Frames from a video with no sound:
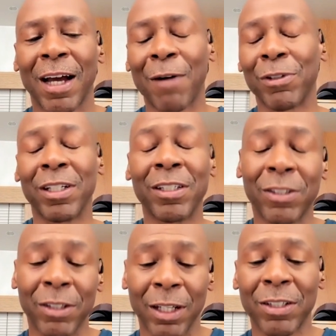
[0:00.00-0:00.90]
I would
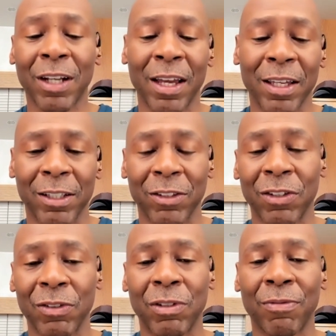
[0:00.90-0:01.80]
hitch, hitchhike
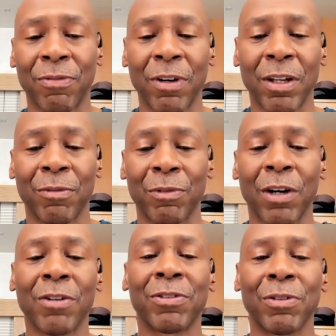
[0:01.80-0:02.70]
to different
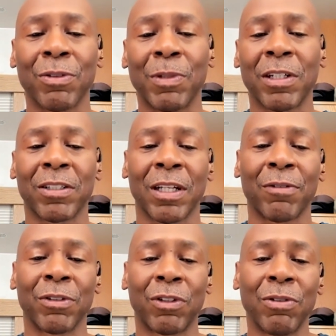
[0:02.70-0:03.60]
rehearsals because I
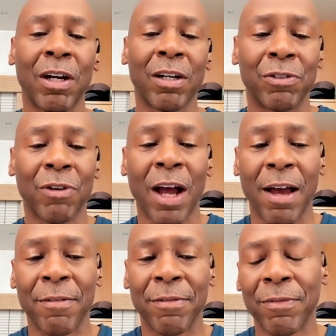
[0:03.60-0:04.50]
was too young to
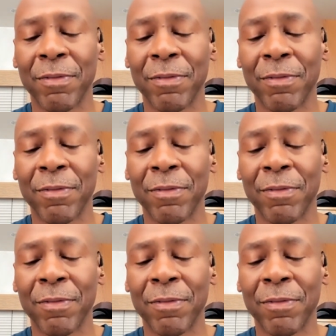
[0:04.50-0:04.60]
drive.